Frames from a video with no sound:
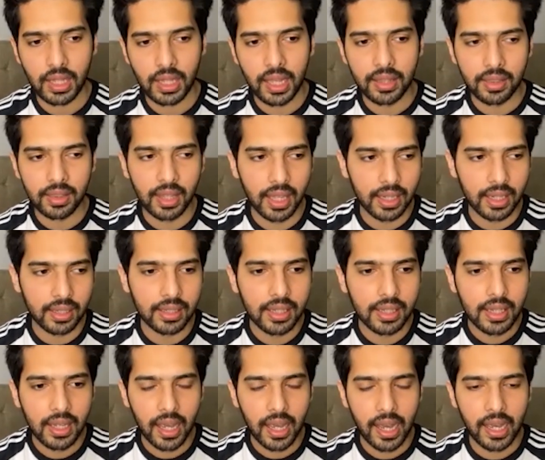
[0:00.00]
And then
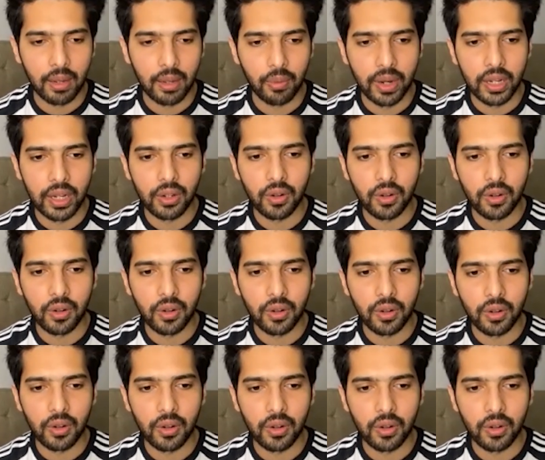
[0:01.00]
I went on to
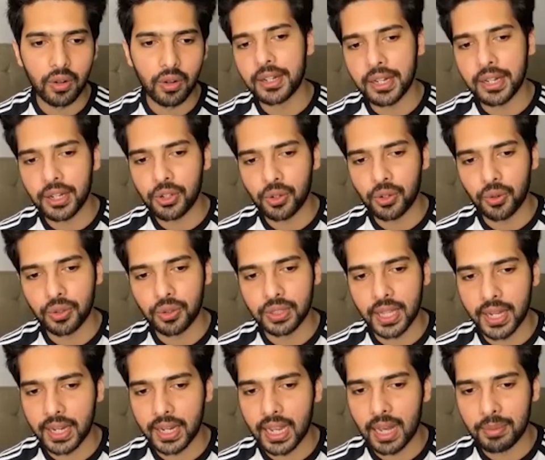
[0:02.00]
this reality show,
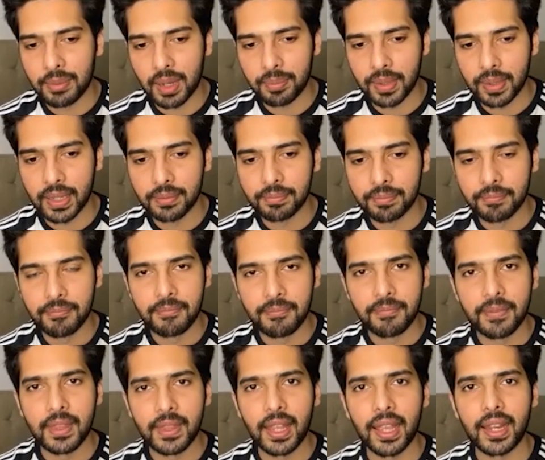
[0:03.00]
Pa,
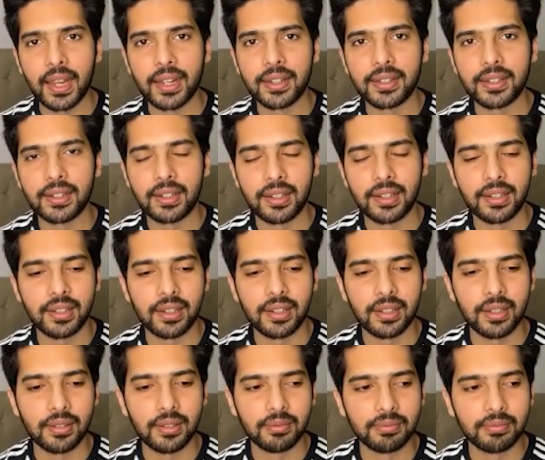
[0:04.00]
And,
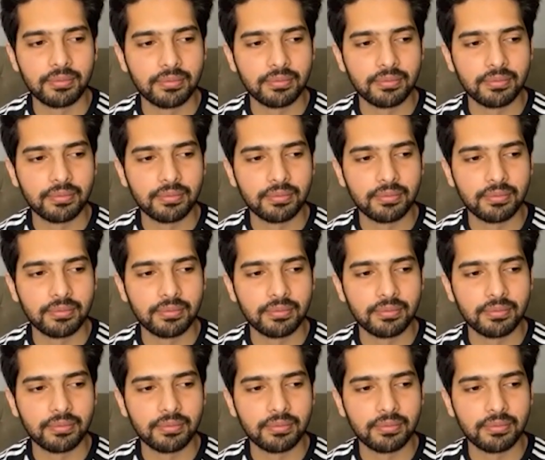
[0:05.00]
uh,